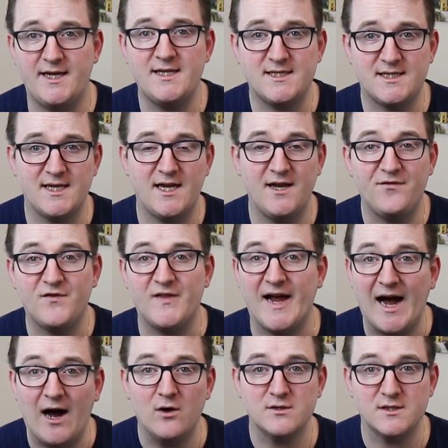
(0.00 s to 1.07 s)
it's if the
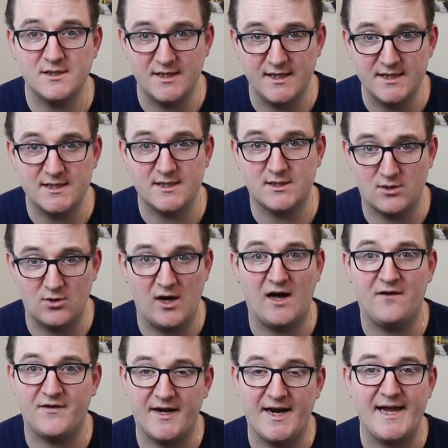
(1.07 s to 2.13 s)
house needs to
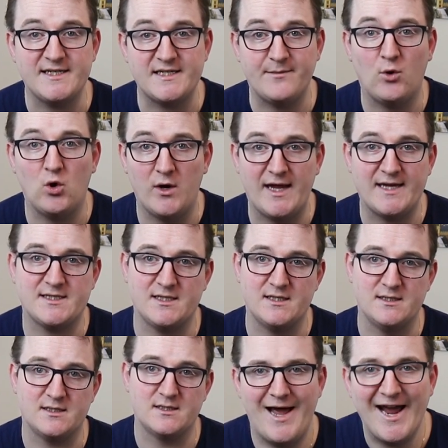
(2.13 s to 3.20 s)
have an HMO license.